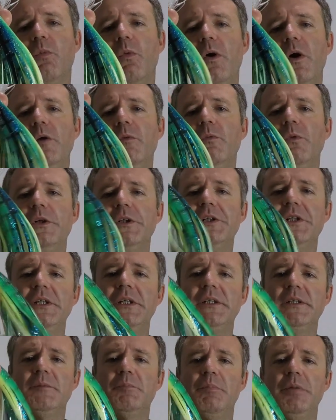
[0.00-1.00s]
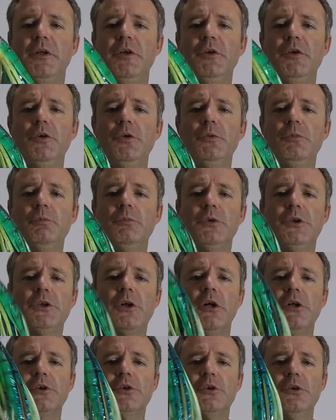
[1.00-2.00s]
one, which is blue,
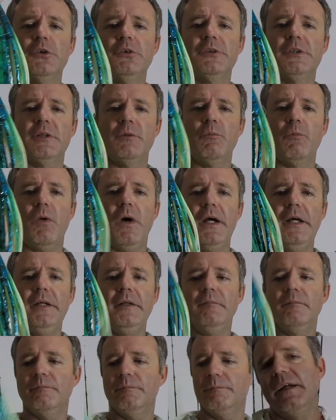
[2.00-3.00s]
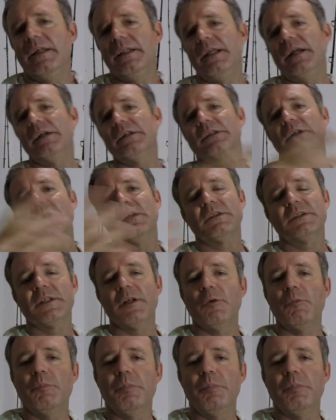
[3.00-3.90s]
chartreuse, and white. There's also